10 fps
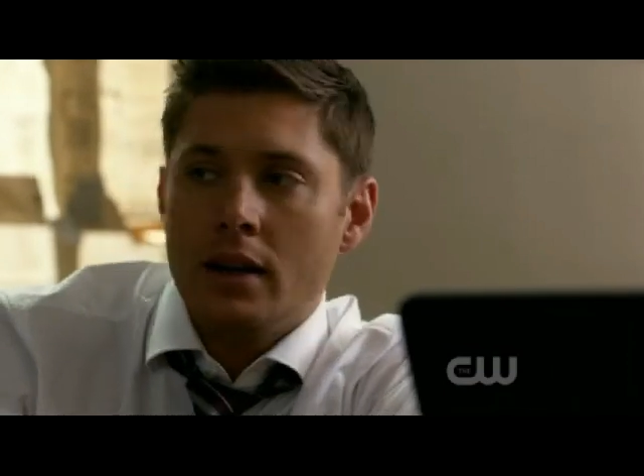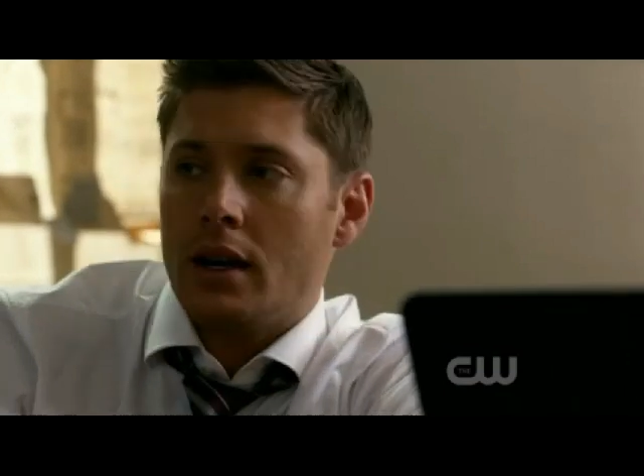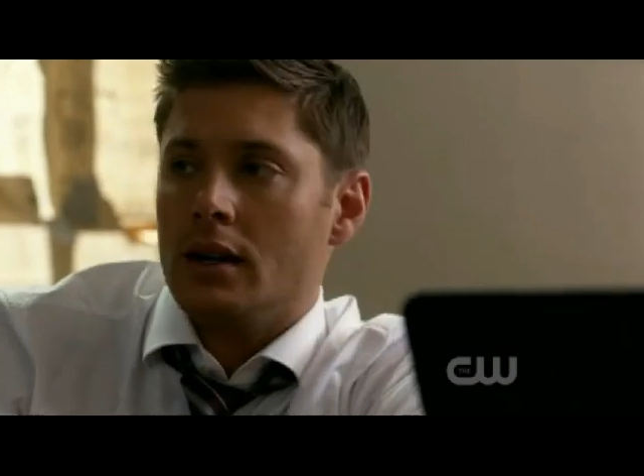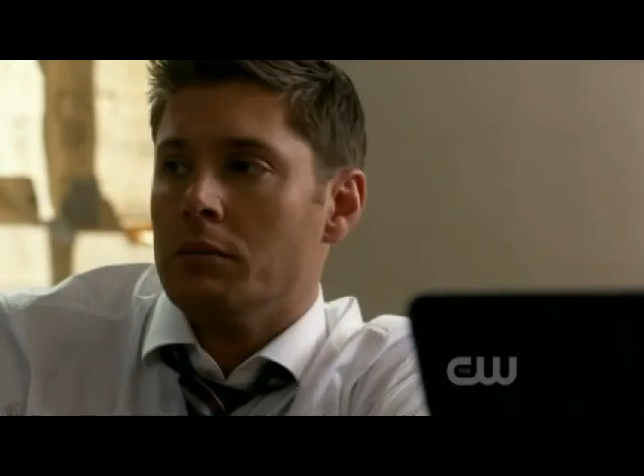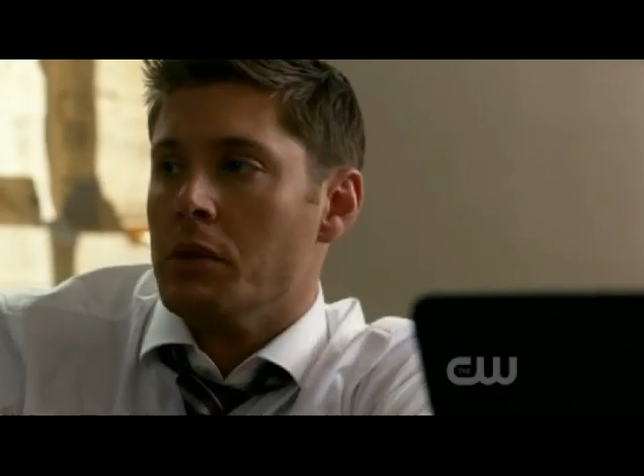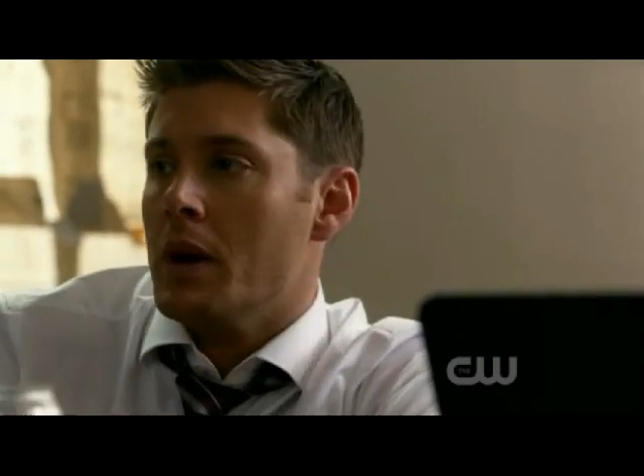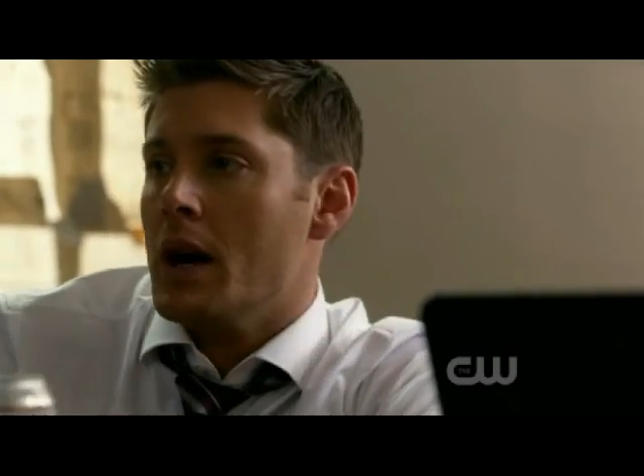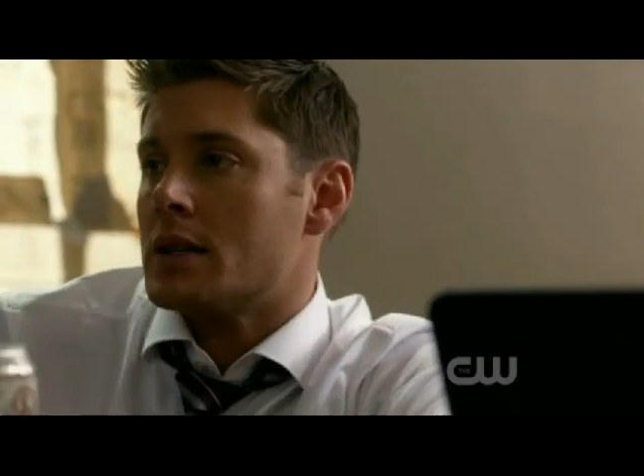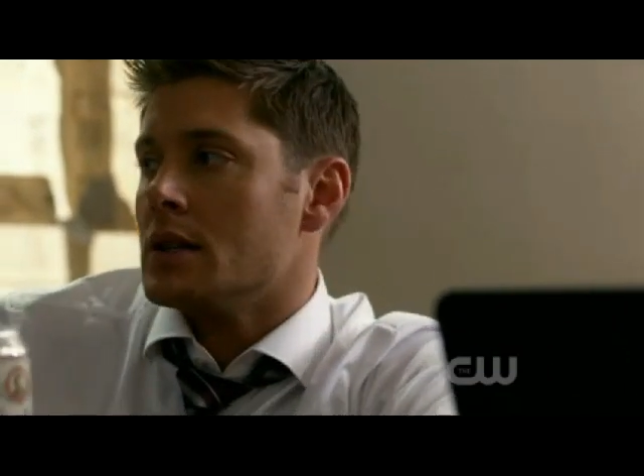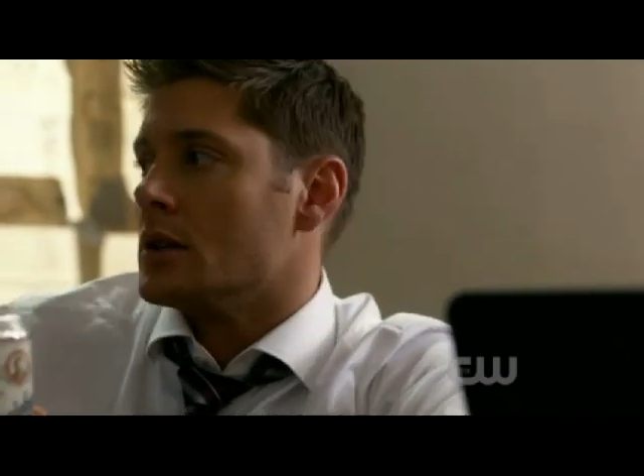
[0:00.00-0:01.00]
Can't let me
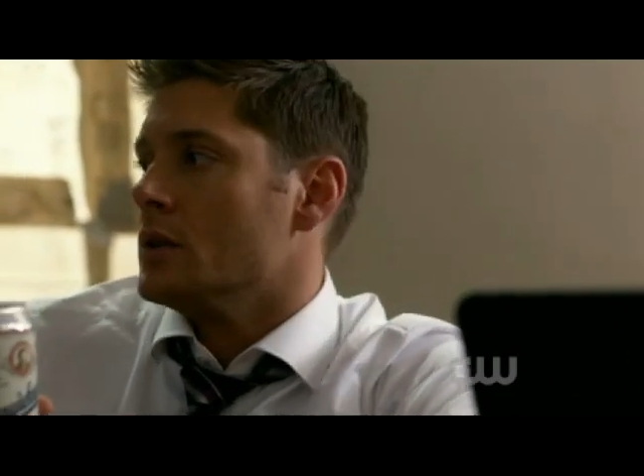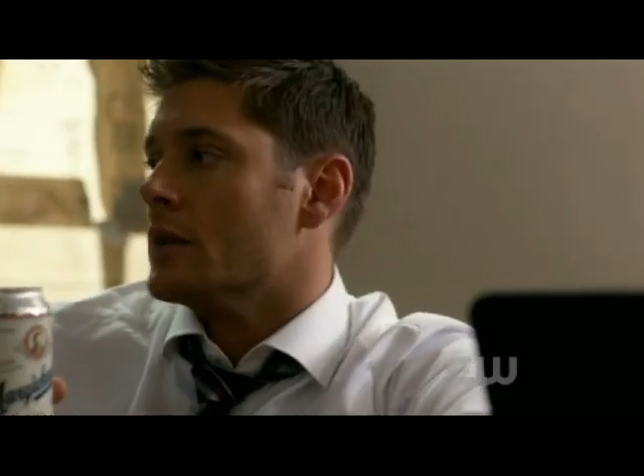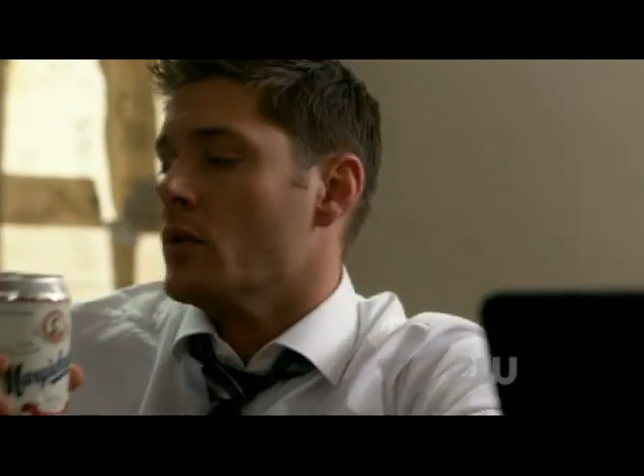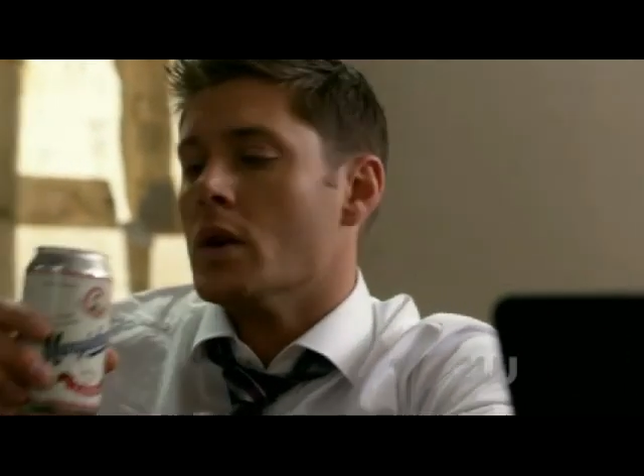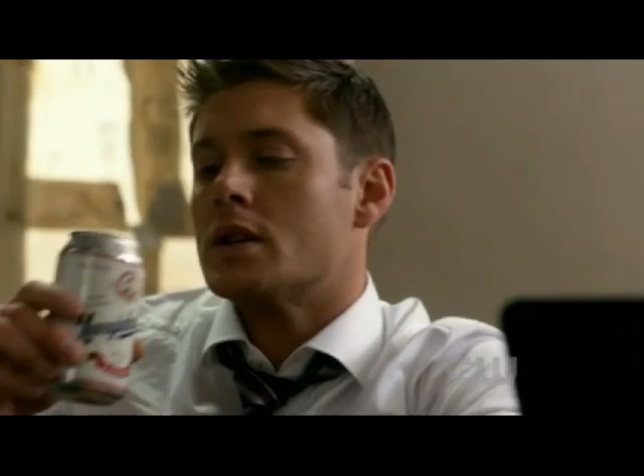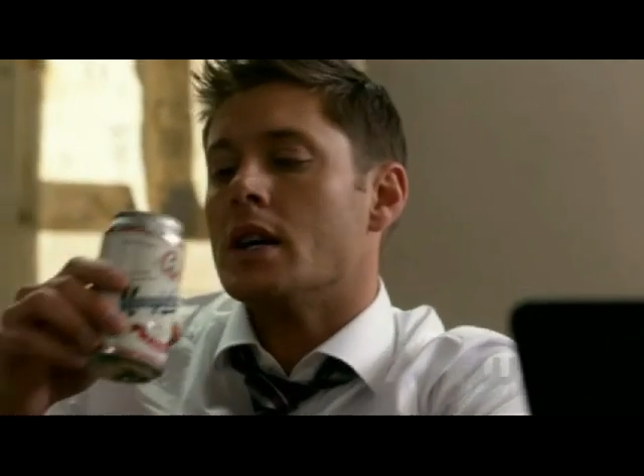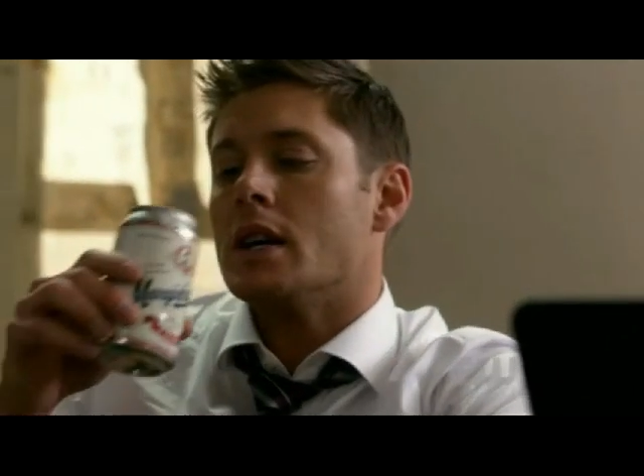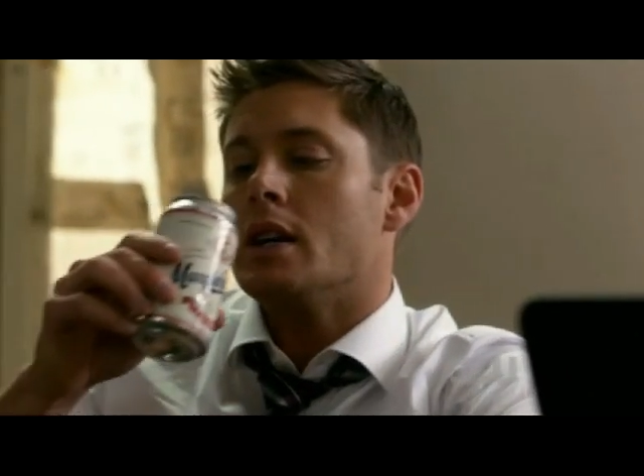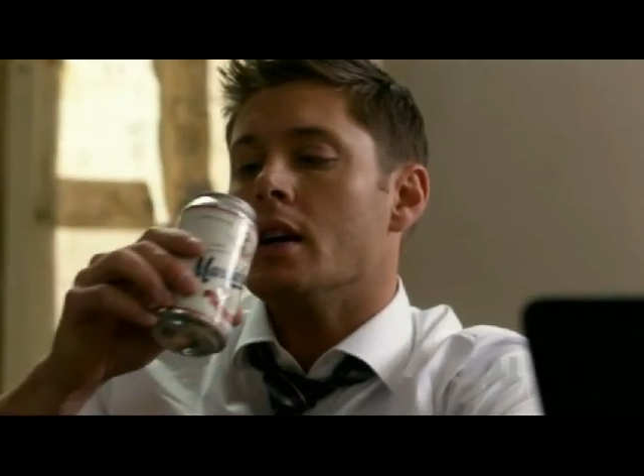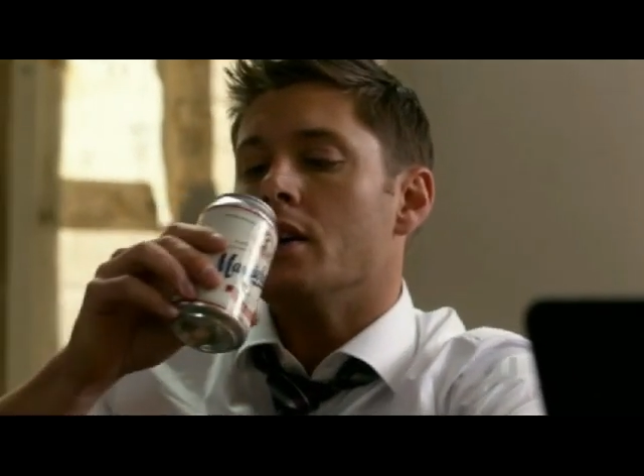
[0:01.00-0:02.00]
bask in the glory for one
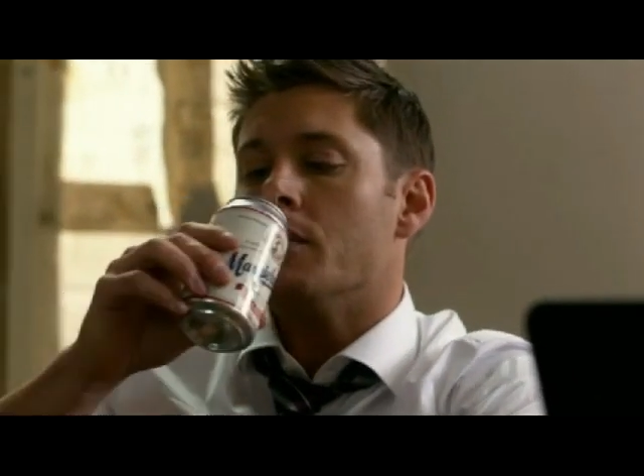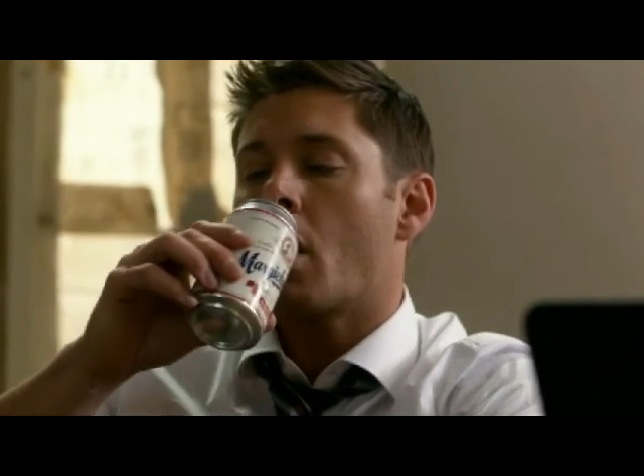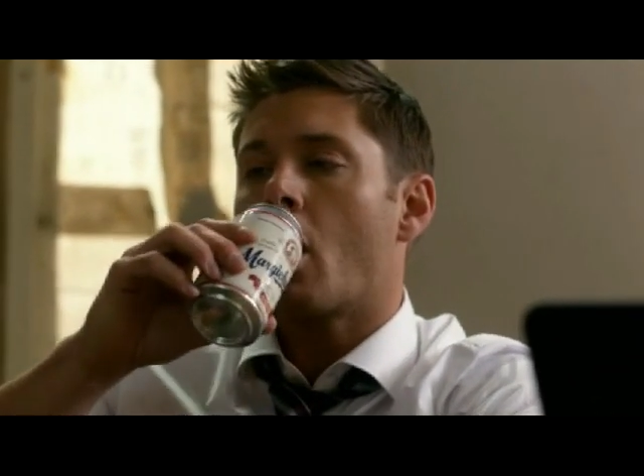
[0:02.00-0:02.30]
second, can you?